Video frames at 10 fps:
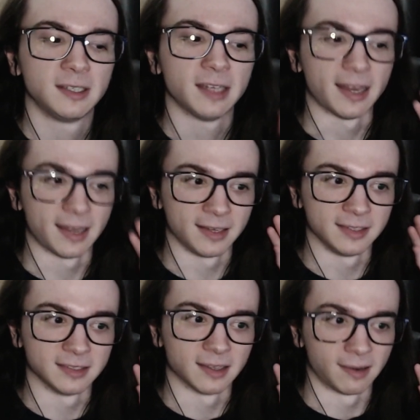
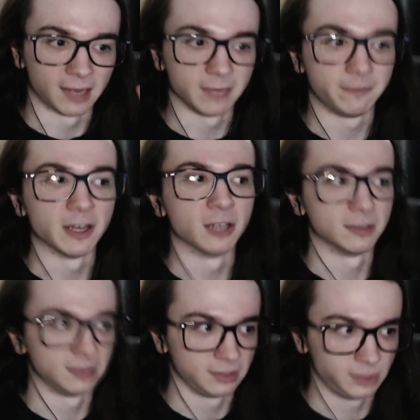and I felt,
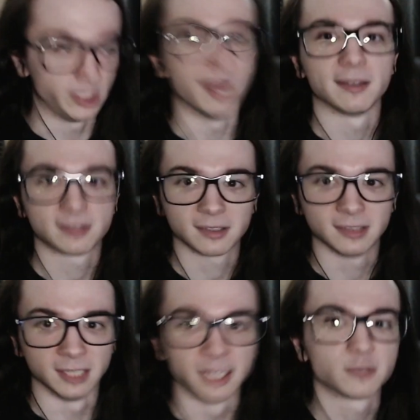yes,
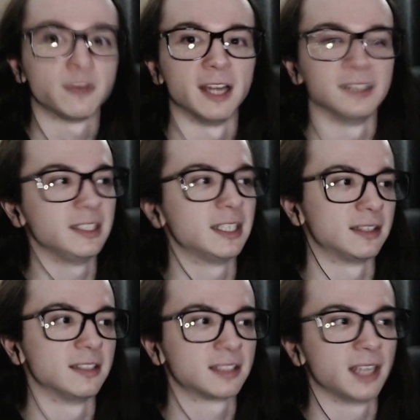let's finally get
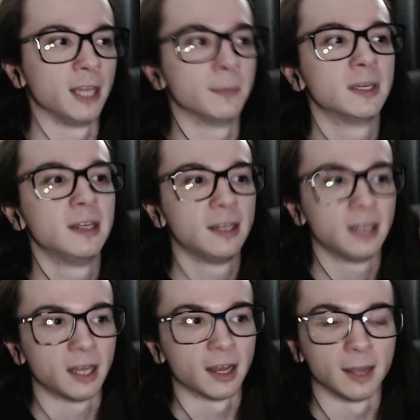this game.
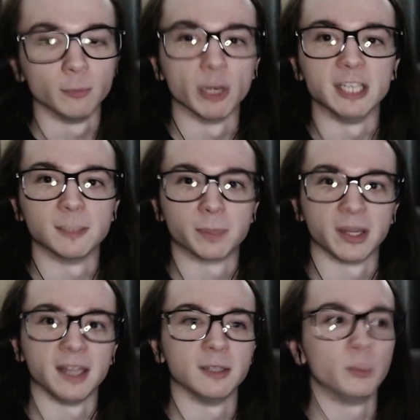I'm ready to
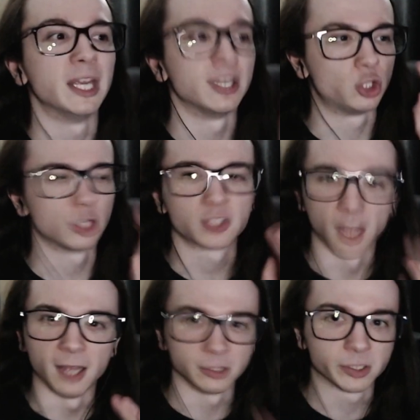play it. We had just
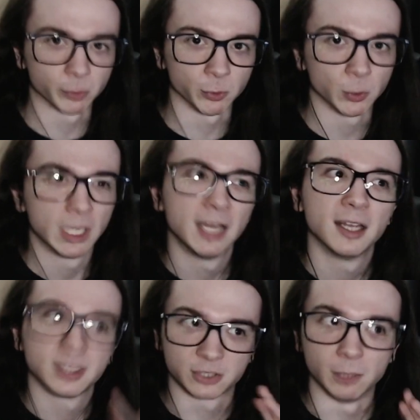gotten through
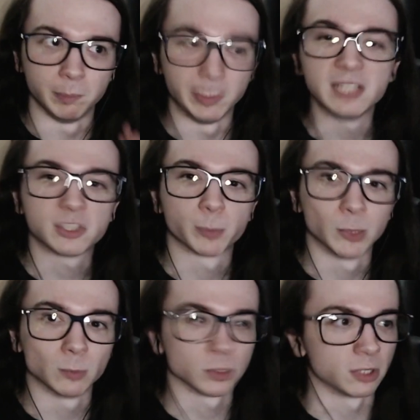some big
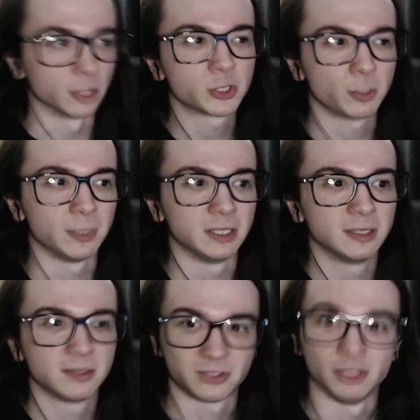Supreme Ruler Ultimate
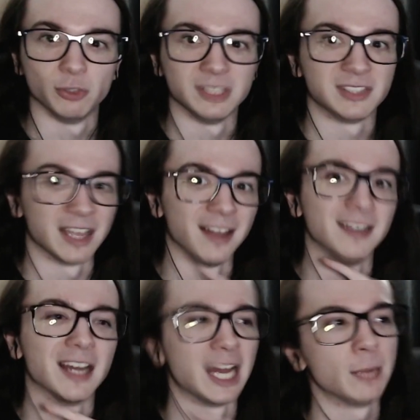series,
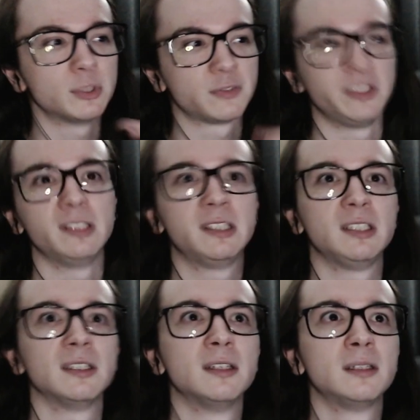and I was
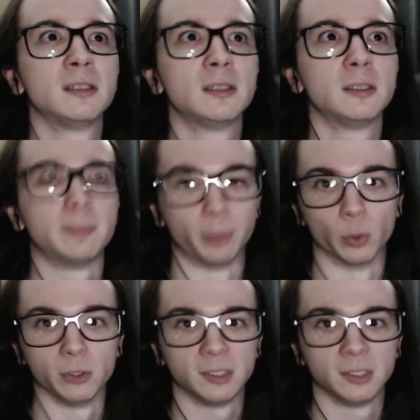feeling bored.